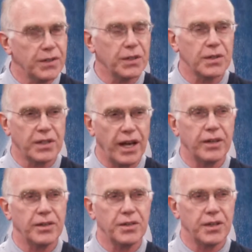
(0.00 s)
physical
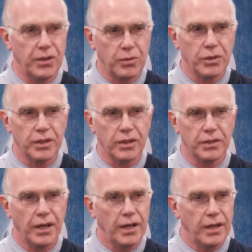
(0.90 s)
scientists in the world.
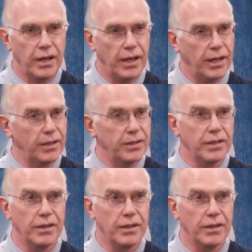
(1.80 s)
And